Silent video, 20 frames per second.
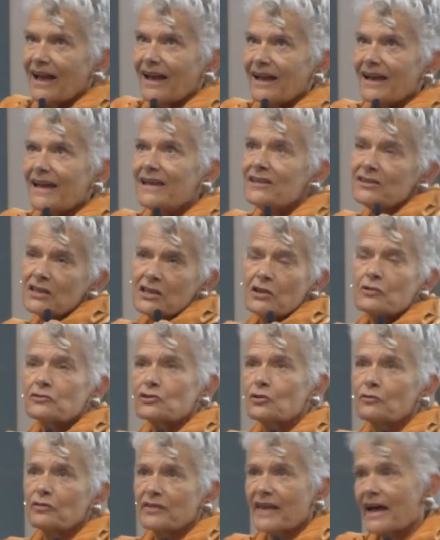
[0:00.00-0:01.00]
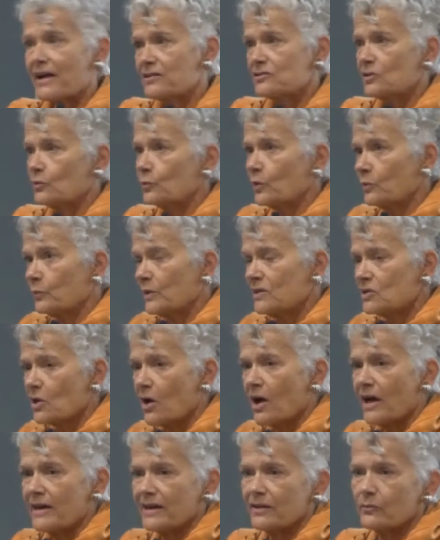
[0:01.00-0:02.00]
in the year 2000, when we
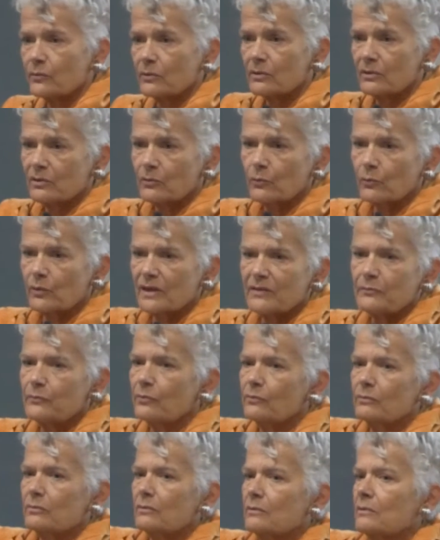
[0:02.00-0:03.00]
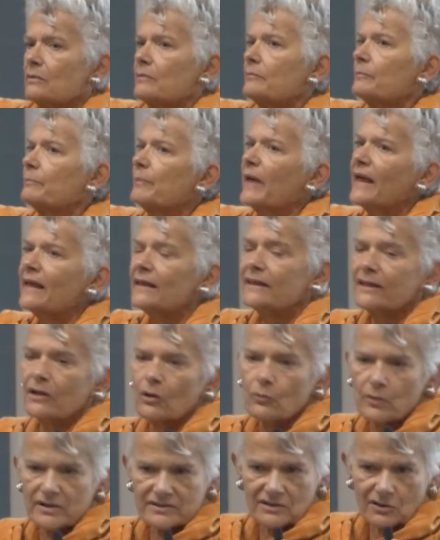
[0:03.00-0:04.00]
taught it,
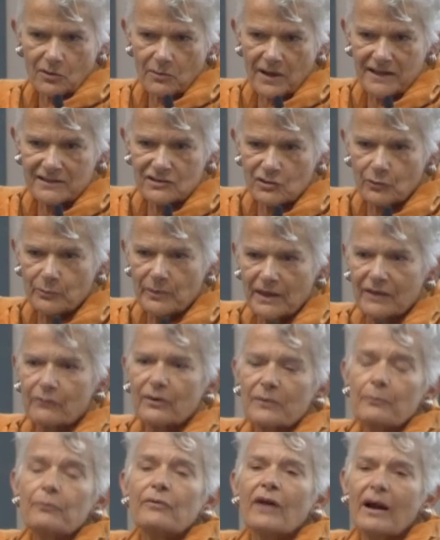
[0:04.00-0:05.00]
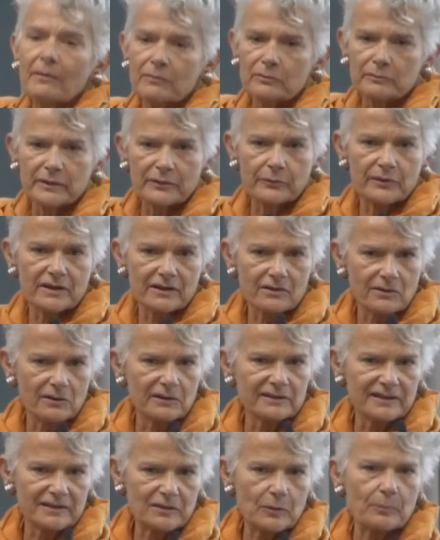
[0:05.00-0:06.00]
paleo wasn't quite so big. We probably would have
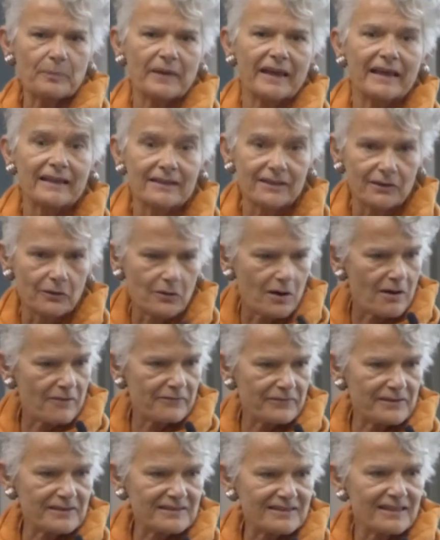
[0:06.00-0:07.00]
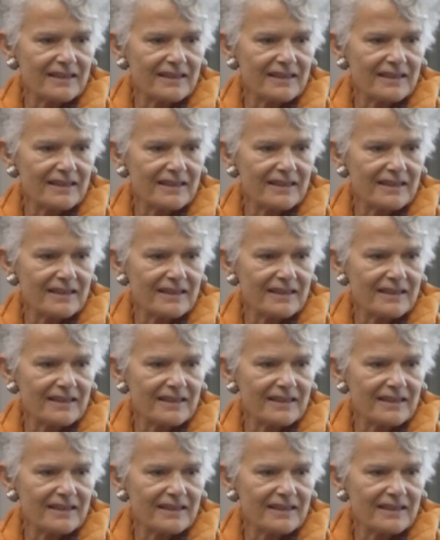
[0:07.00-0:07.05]
called it the Paleo Office